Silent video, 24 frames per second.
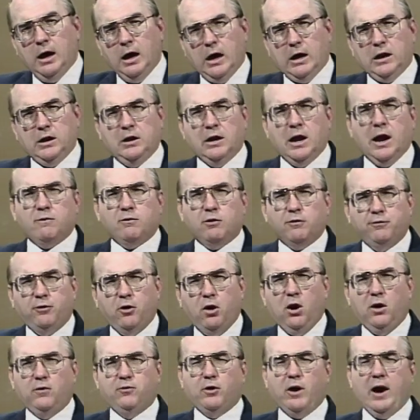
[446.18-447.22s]
Eh, never
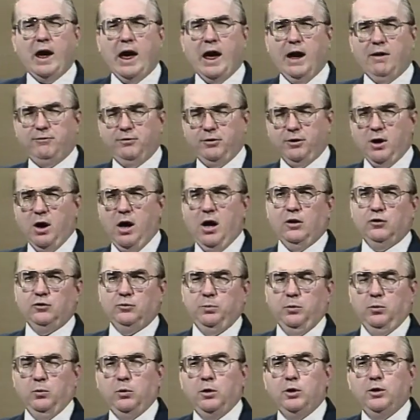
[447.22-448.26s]
fall for half the
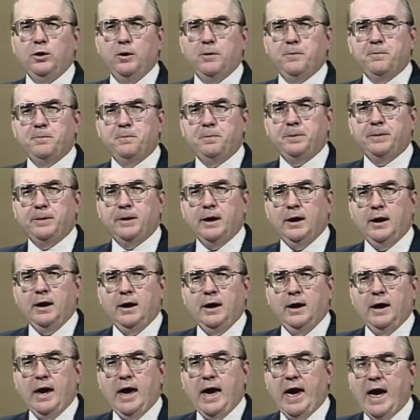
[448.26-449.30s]
gospel, will you?
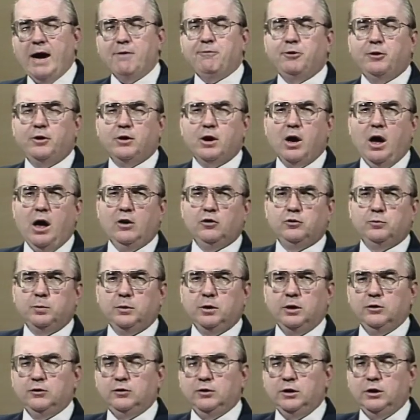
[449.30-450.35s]
Half of the
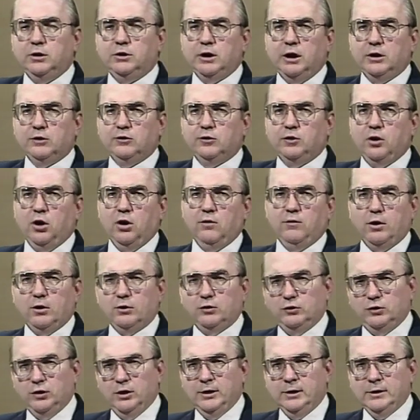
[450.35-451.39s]
gospel is that he takes care of our
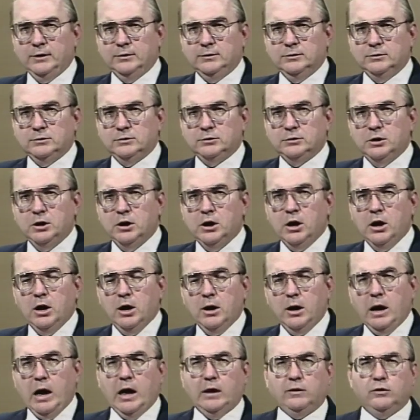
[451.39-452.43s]
sins.
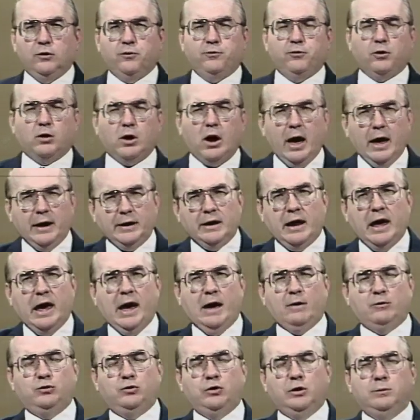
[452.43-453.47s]
And the forgotten
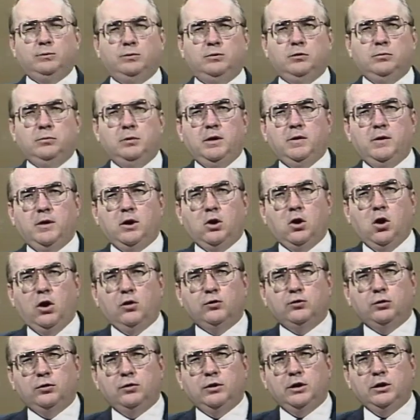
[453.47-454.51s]
half seems to be that He
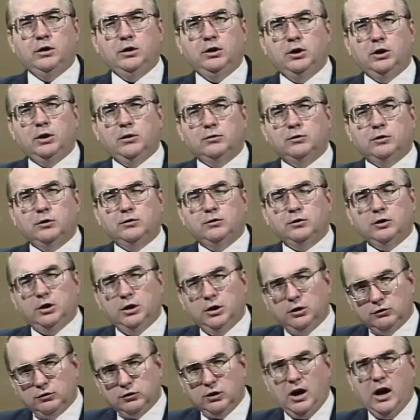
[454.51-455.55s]
also then gives us
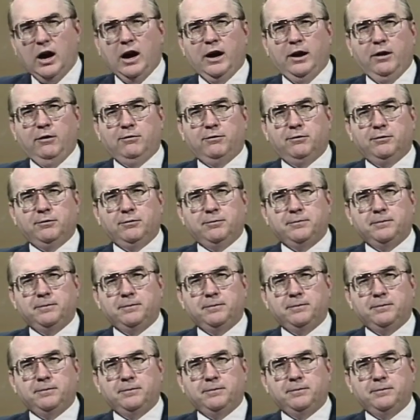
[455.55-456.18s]
His life.